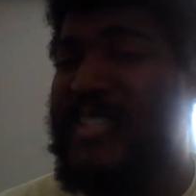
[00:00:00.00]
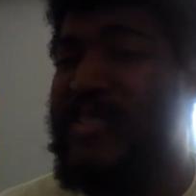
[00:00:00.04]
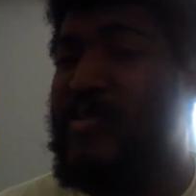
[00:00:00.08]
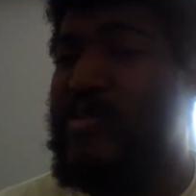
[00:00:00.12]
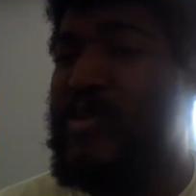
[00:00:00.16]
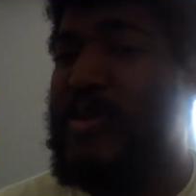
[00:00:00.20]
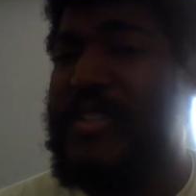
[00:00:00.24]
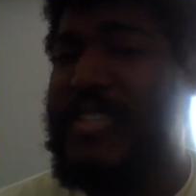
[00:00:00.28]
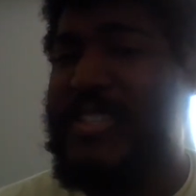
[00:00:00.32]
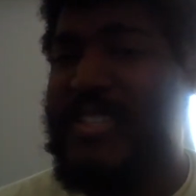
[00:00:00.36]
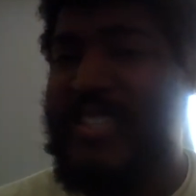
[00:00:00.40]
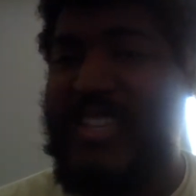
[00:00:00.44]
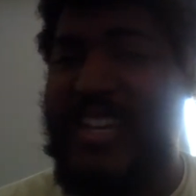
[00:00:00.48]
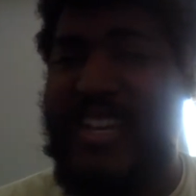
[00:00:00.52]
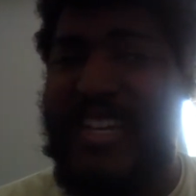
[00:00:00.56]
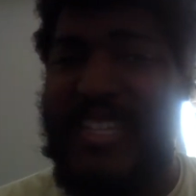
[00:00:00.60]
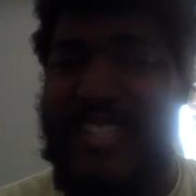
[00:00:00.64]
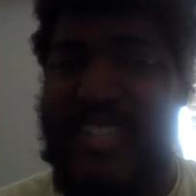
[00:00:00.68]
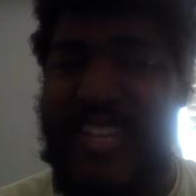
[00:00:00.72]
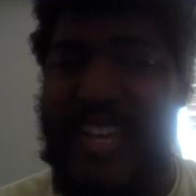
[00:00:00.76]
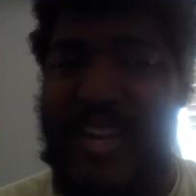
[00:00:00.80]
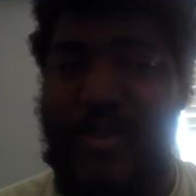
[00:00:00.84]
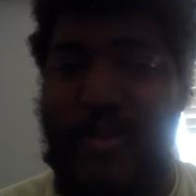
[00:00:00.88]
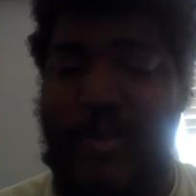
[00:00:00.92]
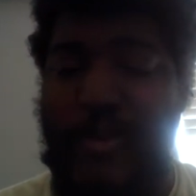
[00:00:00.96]
we'll discuss
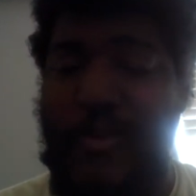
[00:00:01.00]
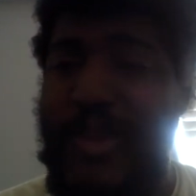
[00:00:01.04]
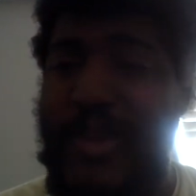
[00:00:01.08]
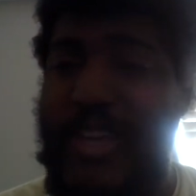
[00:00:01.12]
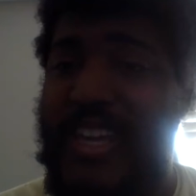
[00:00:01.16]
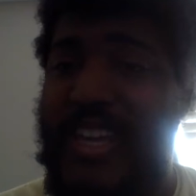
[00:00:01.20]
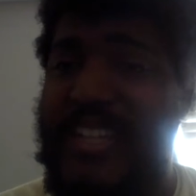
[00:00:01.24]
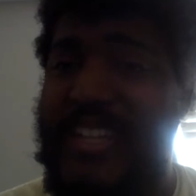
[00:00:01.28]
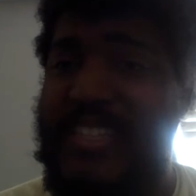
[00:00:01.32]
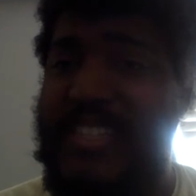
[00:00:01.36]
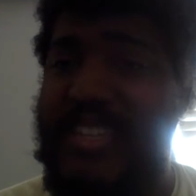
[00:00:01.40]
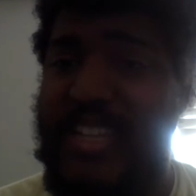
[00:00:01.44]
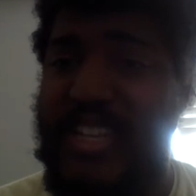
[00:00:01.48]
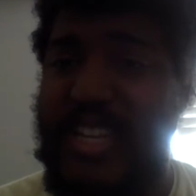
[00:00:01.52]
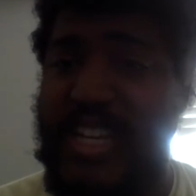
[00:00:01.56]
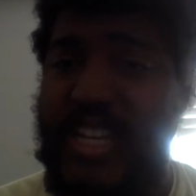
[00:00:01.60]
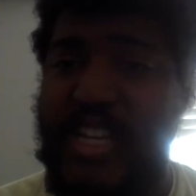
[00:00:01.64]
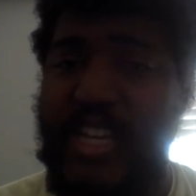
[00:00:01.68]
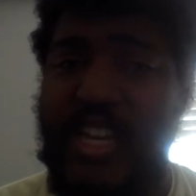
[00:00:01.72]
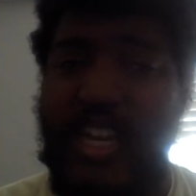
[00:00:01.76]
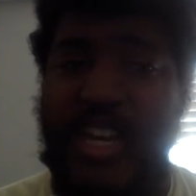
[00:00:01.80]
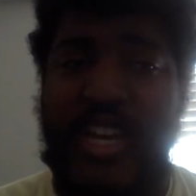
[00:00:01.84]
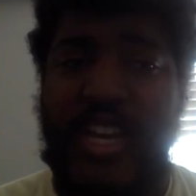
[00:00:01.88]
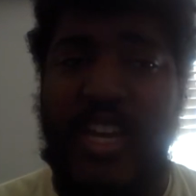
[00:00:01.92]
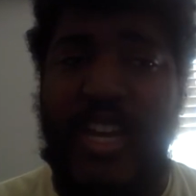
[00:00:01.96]
that when we get to
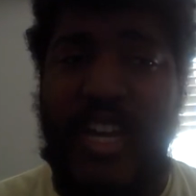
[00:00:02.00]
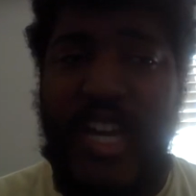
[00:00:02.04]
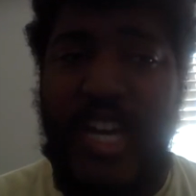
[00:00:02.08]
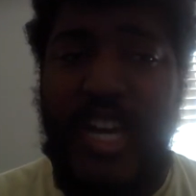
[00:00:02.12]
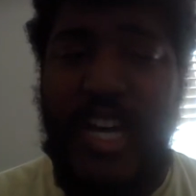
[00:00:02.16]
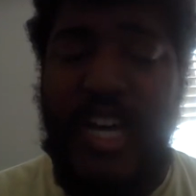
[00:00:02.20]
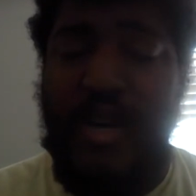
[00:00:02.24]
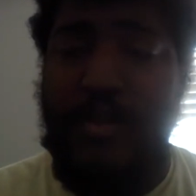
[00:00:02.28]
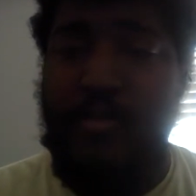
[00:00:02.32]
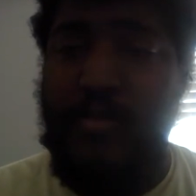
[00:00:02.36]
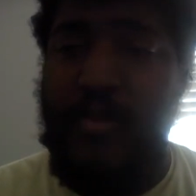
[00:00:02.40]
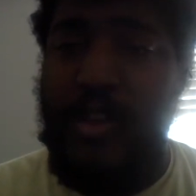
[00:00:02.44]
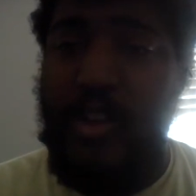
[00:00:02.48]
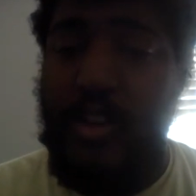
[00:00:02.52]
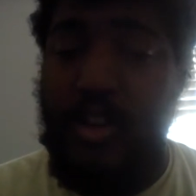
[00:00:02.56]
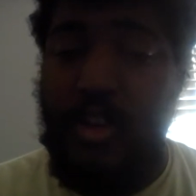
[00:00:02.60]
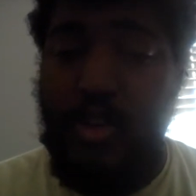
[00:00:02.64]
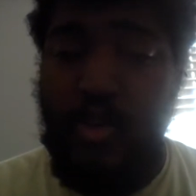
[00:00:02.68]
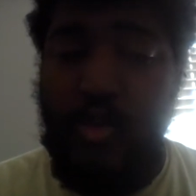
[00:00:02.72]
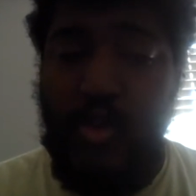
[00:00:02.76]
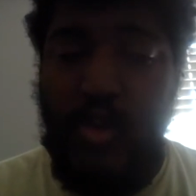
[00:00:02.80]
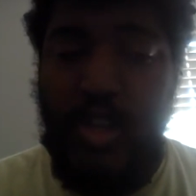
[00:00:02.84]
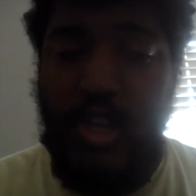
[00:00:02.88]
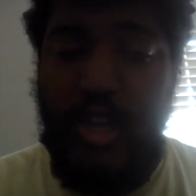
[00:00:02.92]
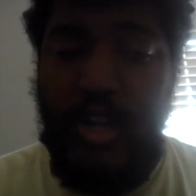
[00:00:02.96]
the um,
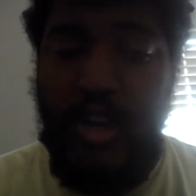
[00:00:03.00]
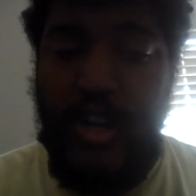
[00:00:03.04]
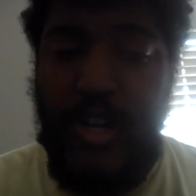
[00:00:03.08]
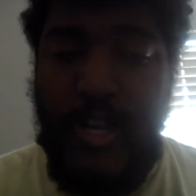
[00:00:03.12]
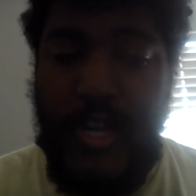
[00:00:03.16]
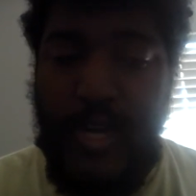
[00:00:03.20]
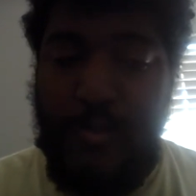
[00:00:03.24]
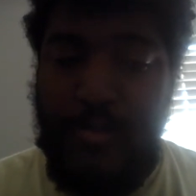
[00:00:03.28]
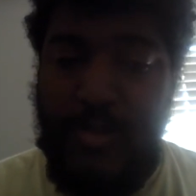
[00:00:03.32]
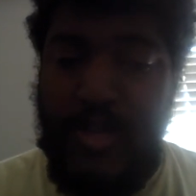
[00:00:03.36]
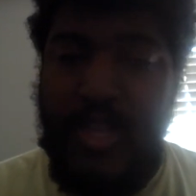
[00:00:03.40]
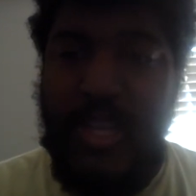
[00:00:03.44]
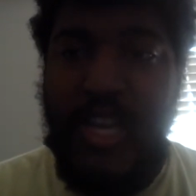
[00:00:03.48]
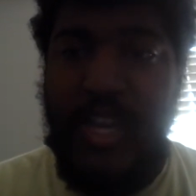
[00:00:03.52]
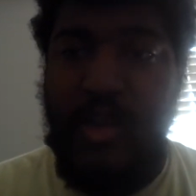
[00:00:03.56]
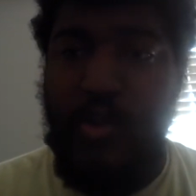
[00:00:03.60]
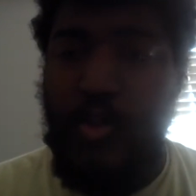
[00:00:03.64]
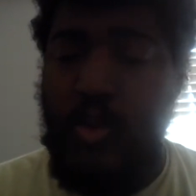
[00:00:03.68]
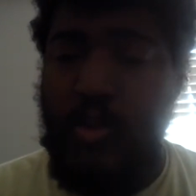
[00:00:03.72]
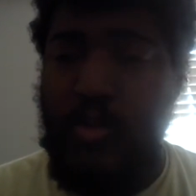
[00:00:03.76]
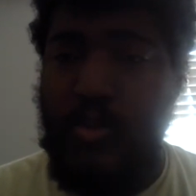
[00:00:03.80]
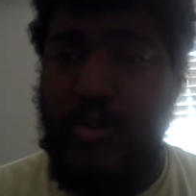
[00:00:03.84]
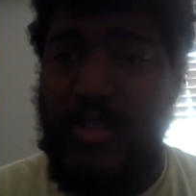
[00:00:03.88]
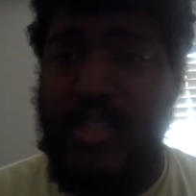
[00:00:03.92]
New Year update. We'll